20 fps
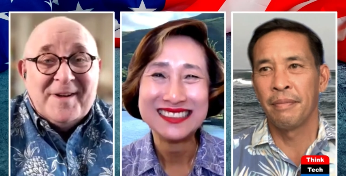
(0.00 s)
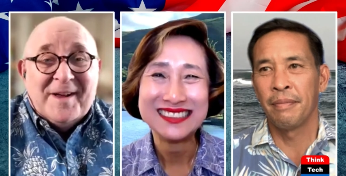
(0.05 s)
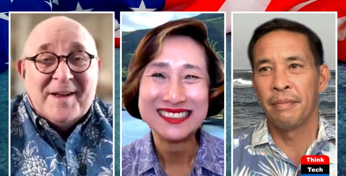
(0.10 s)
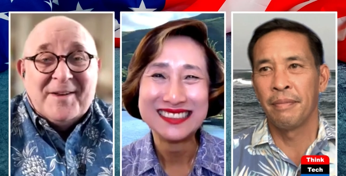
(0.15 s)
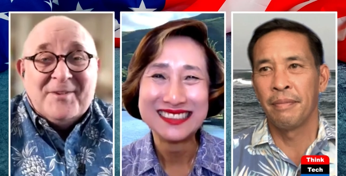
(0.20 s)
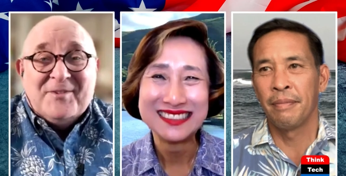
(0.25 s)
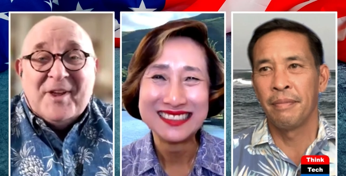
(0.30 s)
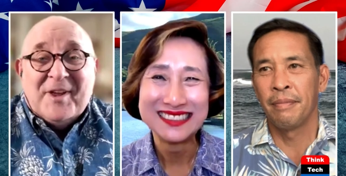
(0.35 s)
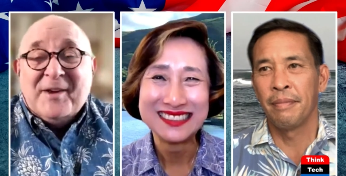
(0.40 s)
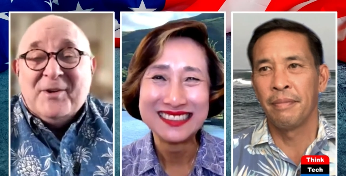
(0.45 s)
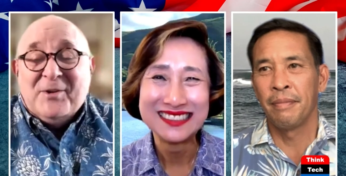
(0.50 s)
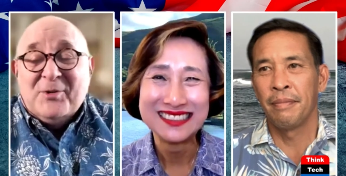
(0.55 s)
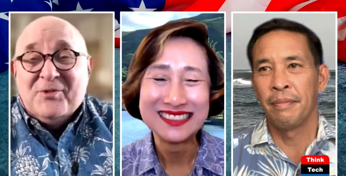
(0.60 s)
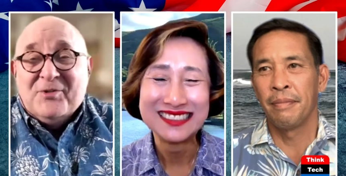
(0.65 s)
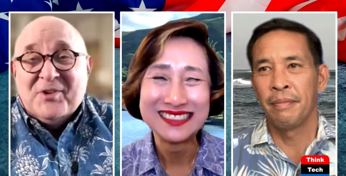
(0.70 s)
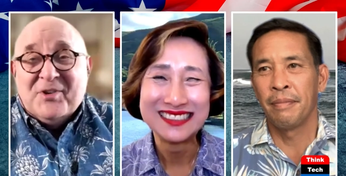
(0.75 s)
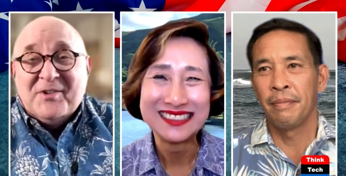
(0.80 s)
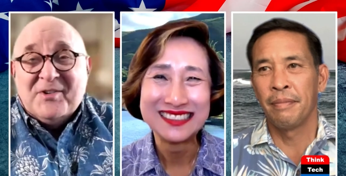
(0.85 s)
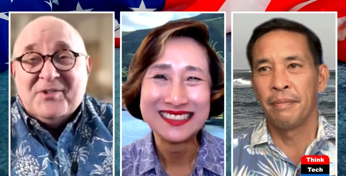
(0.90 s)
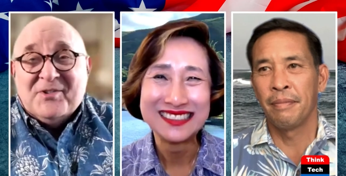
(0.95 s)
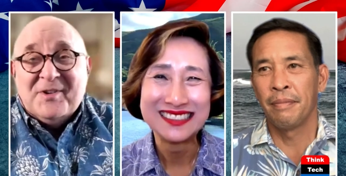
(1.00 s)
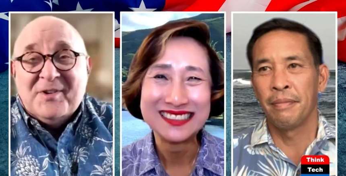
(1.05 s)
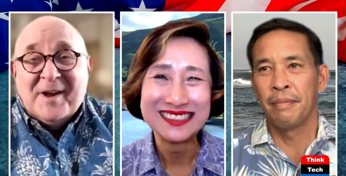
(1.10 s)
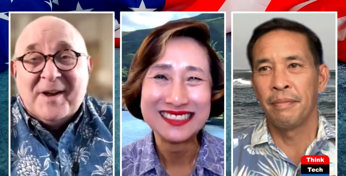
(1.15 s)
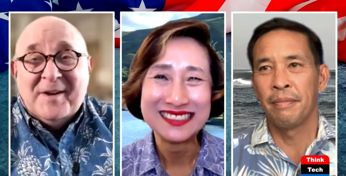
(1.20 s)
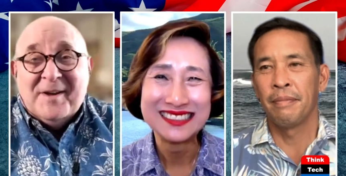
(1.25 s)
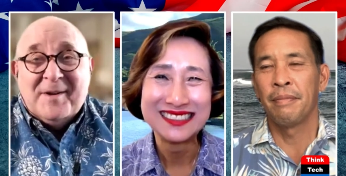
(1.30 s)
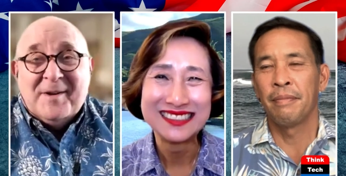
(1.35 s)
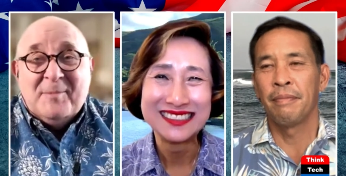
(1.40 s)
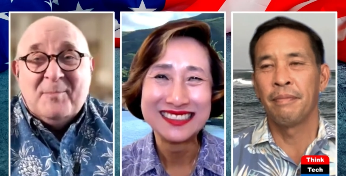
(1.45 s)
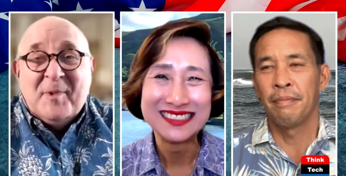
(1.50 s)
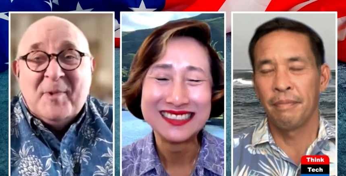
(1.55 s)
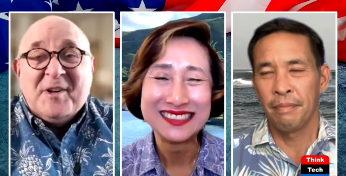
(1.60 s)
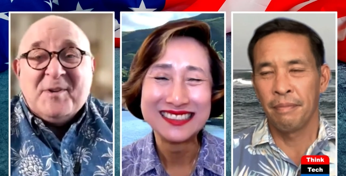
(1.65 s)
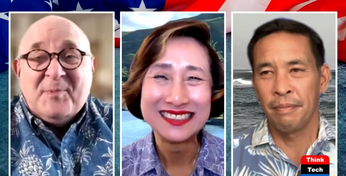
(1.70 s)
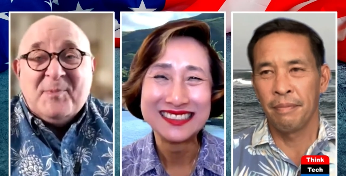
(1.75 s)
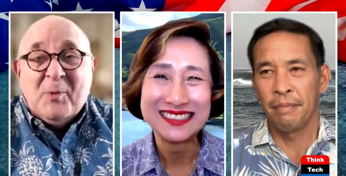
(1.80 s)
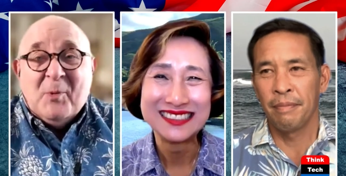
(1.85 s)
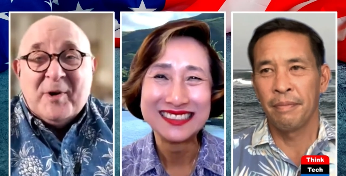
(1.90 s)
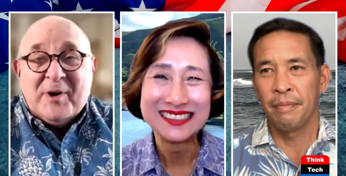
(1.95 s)
Speaker 1: And thank you, Jason. Uh, it
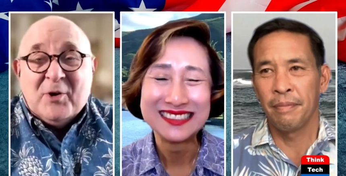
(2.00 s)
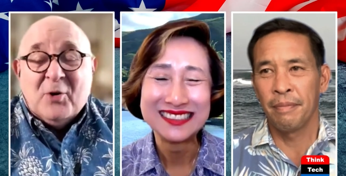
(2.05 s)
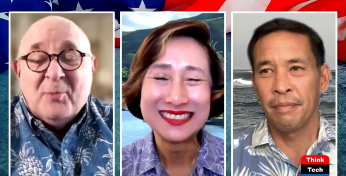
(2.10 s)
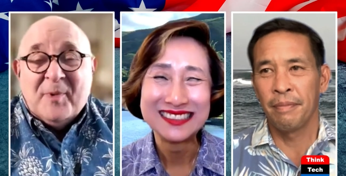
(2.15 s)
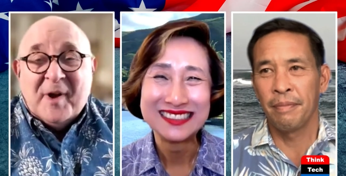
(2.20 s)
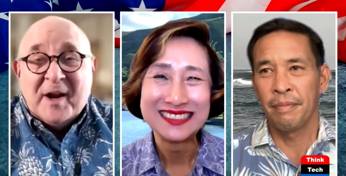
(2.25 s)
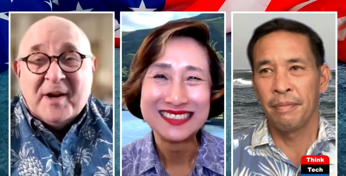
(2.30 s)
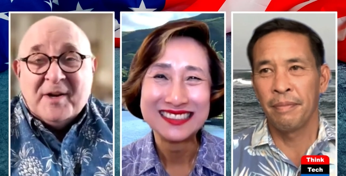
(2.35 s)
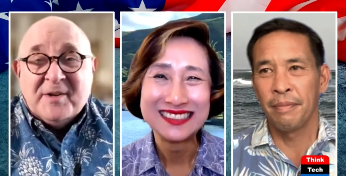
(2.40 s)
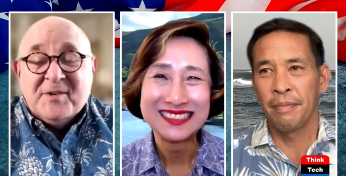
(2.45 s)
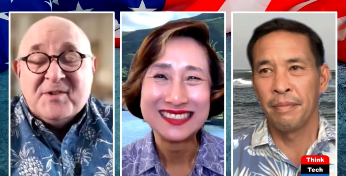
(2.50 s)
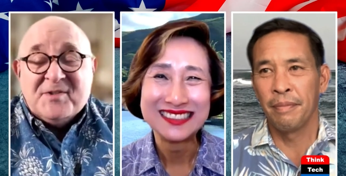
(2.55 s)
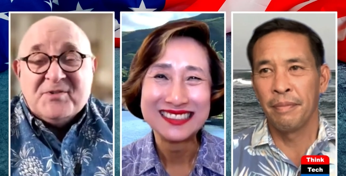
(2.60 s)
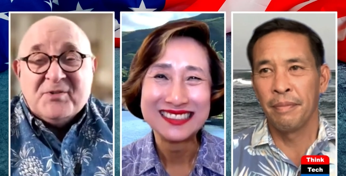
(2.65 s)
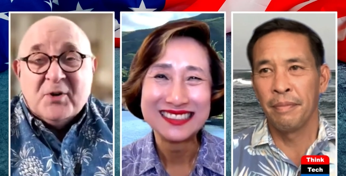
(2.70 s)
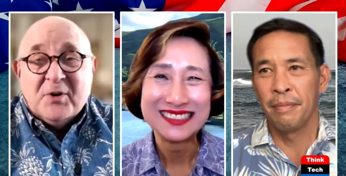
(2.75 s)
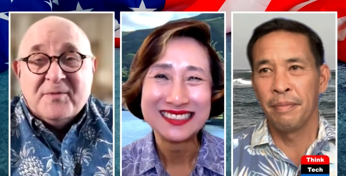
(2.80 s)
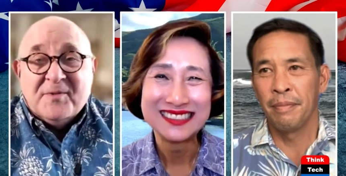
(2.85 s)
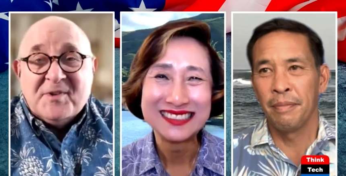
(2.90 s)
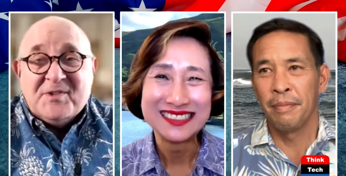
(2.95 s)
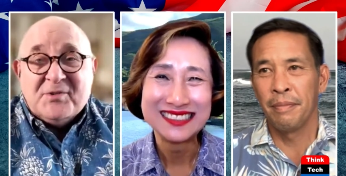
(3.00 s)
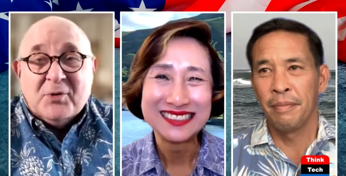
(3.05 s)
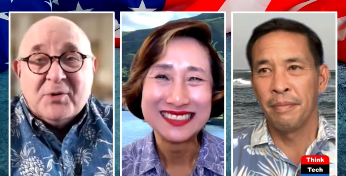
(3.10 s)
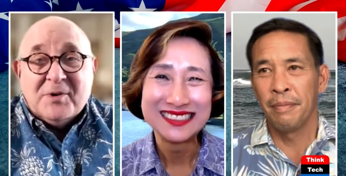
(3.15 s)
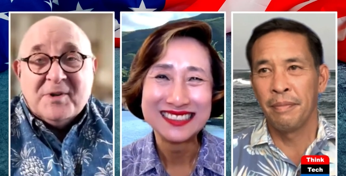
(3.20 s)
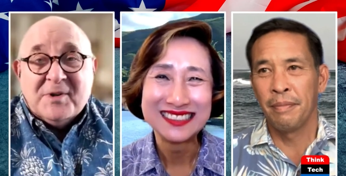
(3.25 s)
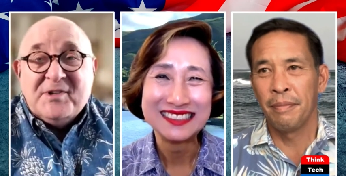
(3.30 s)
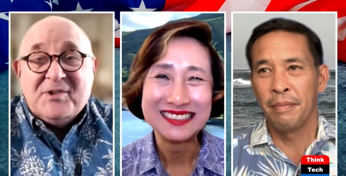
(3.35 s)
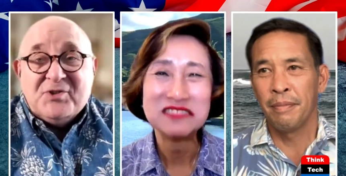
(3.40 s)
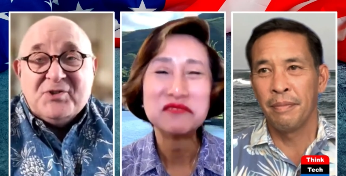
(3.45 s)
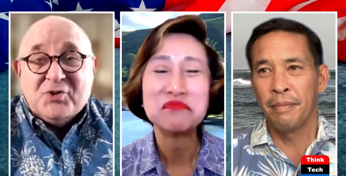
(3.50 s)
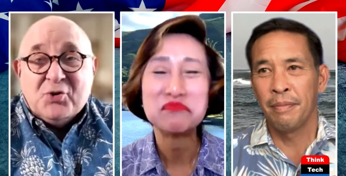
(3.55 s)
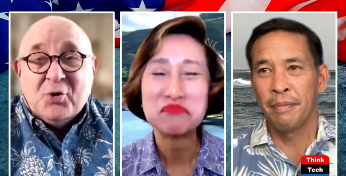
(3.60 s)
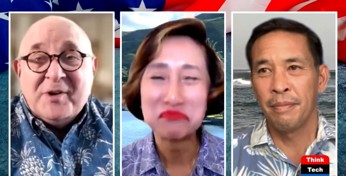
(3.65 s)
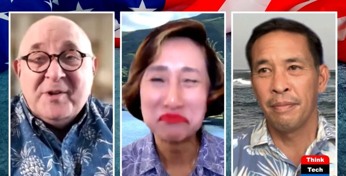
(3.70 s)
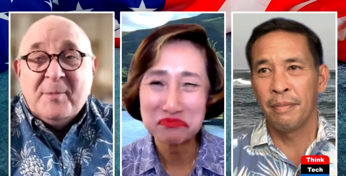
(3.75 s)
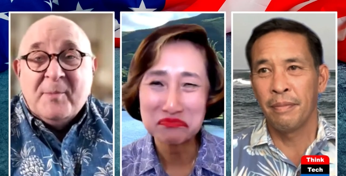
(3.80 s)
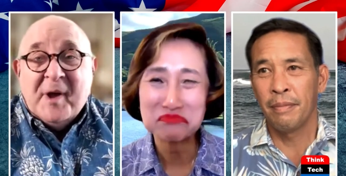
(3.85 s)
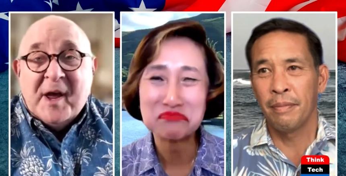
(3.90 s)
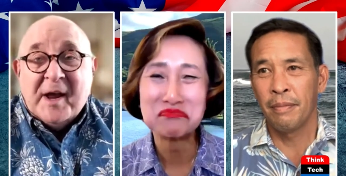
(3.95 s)
makes me want to go back in the service or at least
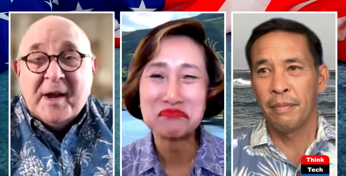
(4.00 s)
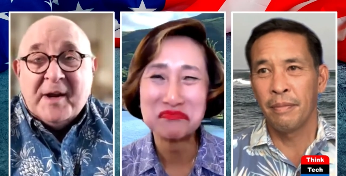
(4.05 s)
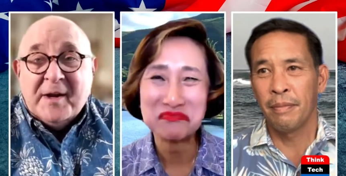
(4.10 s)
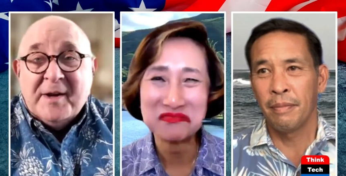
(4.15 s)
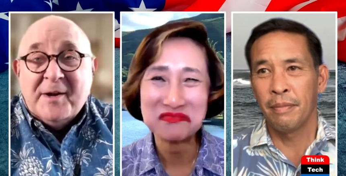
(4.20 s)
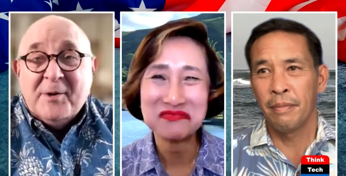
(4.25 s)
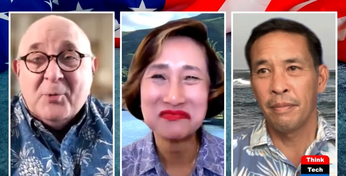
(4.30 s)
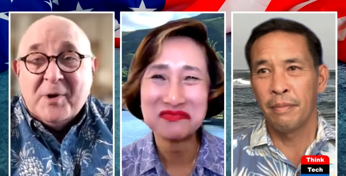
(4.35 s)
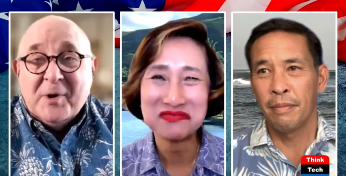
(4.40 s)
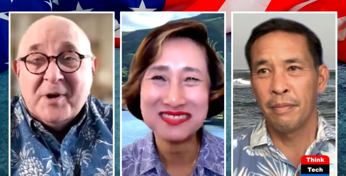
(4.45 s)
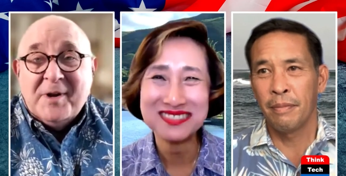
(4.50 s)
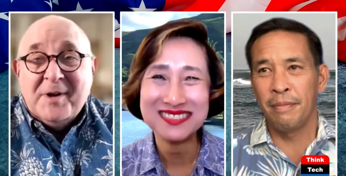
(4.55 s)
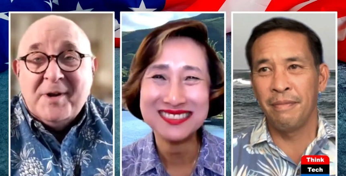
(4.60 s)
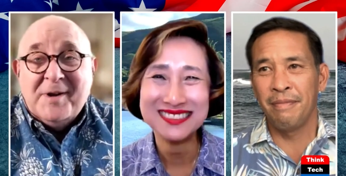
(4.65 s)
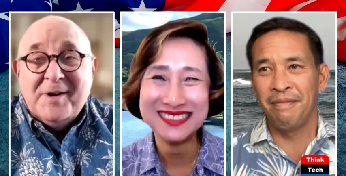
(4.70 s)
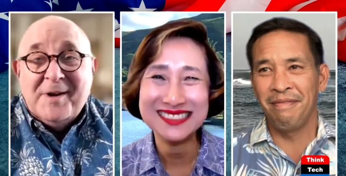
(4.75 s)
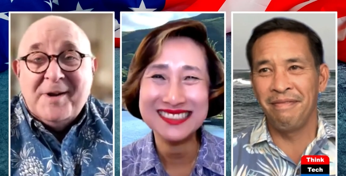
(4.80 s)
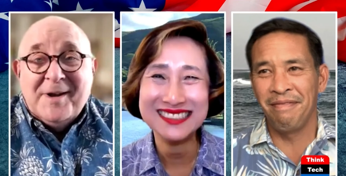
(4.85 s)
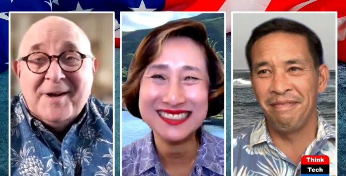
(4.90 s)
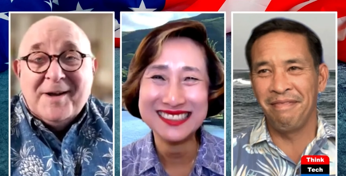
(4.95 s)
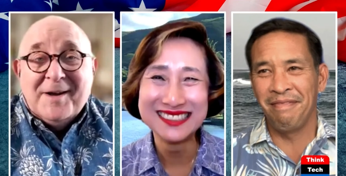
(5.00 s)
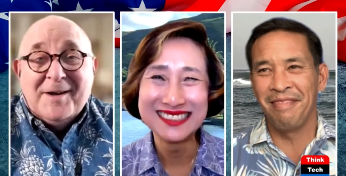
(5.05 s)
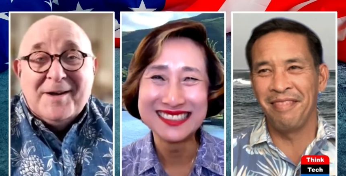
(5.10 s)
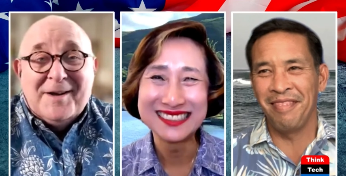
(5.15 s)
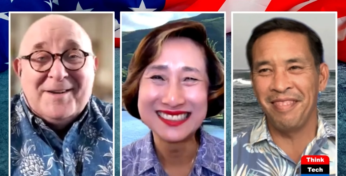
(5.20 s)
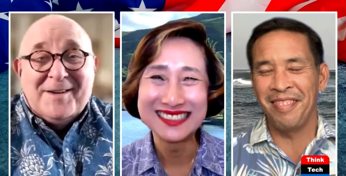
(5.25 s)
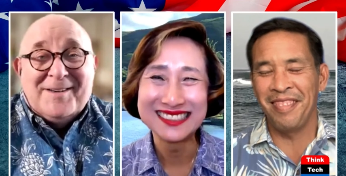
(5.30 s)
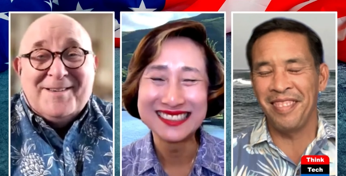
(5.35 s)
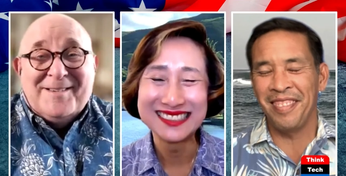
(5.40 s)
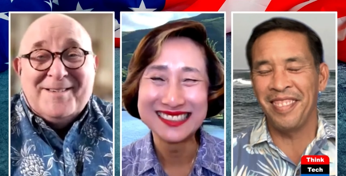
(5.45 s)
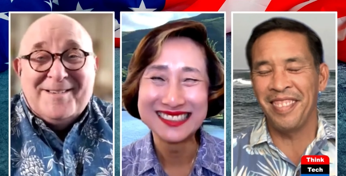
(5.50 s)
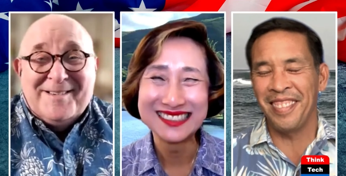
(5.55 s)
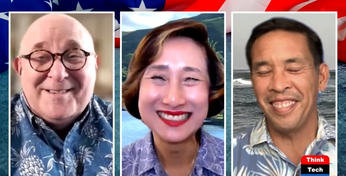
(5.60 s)
join the MAC anyway. Uh,